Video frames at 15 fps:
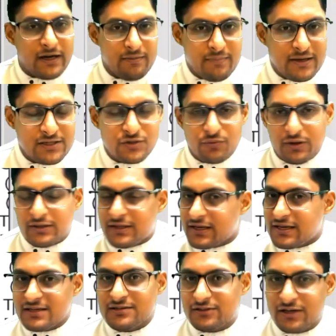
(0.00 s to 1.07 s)
It means one
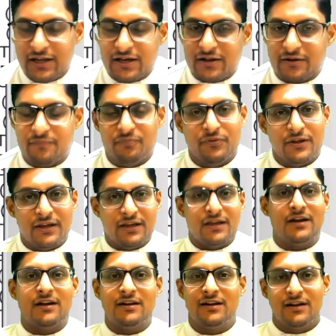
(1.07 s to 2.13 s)
thing is clear.
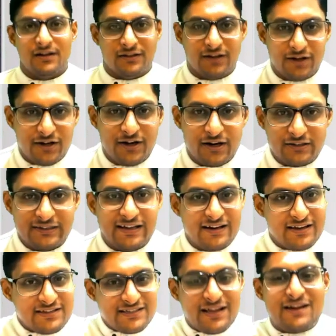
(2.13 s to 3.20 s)
Here the deductor
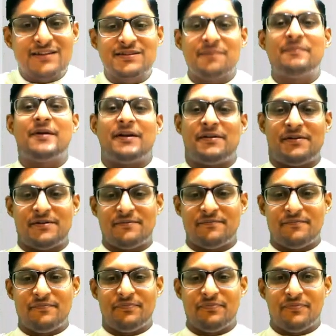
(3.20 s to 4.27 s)
is the recipient.
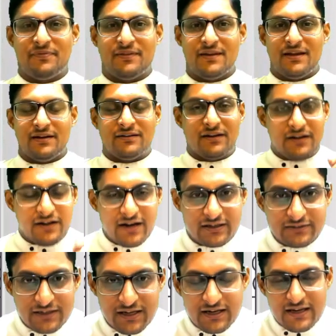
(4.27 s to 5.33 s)
The
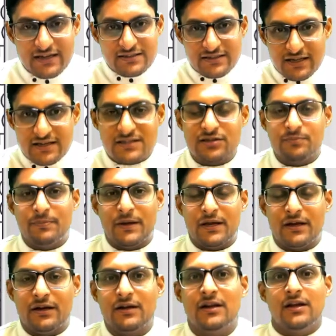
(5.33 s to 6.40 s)
deductor is the
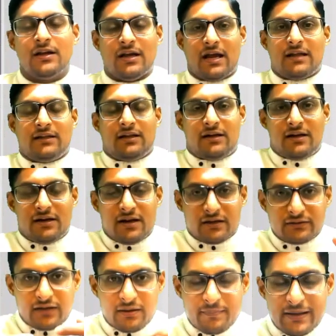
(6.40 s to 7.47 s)
recipient, and the
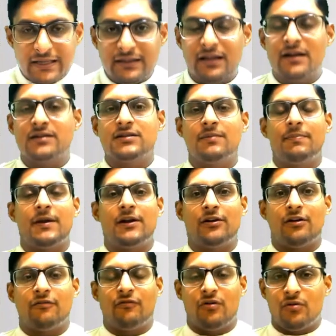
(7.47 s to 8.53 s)
deductor being the
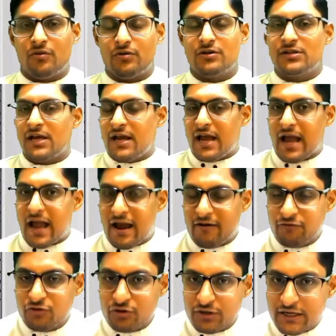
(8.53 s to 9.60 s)
recipient of goods
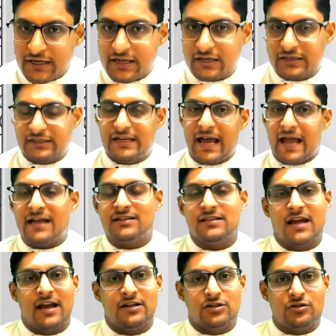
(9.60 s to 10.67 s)
have to deduct
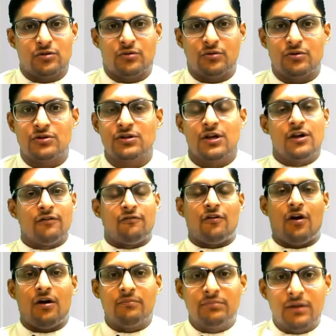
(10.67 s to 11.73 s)
tax at source
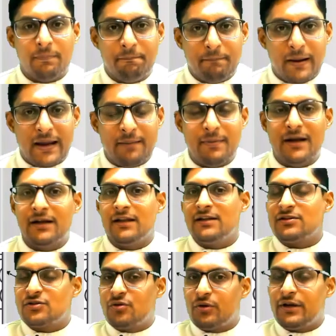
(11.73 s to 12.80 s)
from the payment
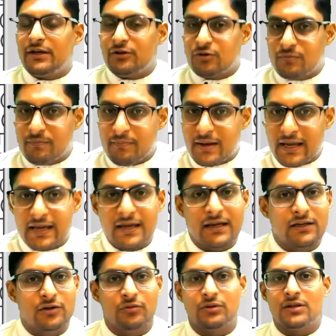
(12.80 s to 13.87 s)
is going to
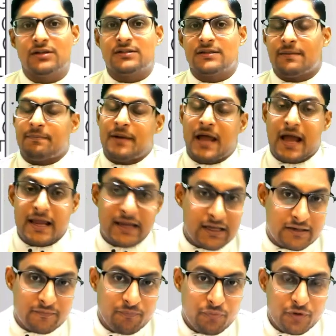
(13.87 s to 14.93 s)
make to the
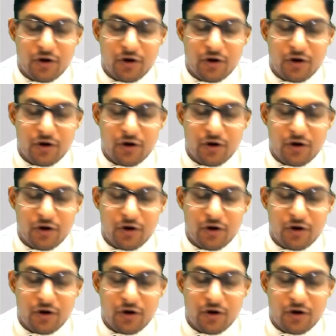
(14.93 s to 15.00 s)
supplier